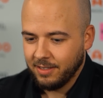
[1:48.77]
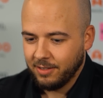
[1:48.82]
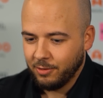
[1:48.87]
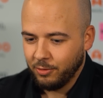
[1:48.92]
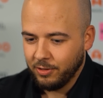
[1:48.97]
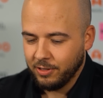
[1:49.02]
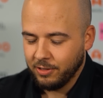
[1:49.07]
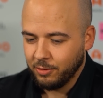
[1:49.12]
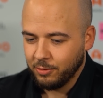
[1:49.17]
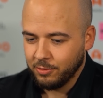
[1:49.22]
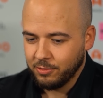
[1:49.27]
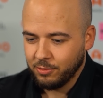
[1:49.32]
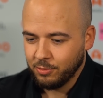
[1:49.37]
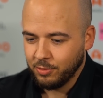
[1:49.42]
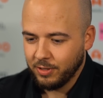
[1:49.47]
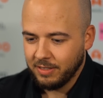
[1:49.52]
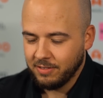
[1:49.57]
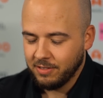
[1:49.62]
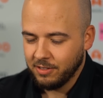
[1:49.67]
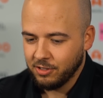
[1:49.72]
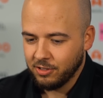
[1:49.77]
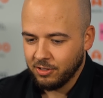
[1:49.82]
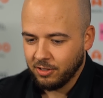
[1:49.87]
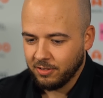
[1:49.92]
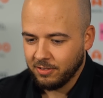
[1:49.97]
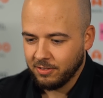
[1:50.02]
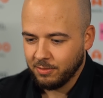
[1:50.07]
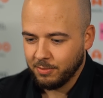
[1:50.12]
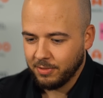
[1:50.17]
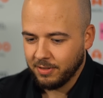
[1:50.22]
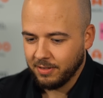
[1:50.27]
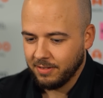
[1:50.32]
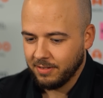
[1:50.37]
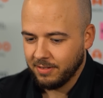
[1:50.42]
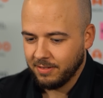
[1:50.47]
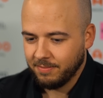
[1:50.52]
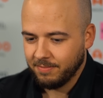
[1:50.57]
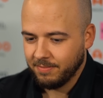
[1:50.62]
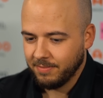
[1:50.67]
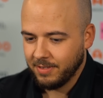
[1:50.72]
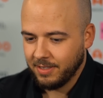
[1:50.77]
Only those two easy shots. But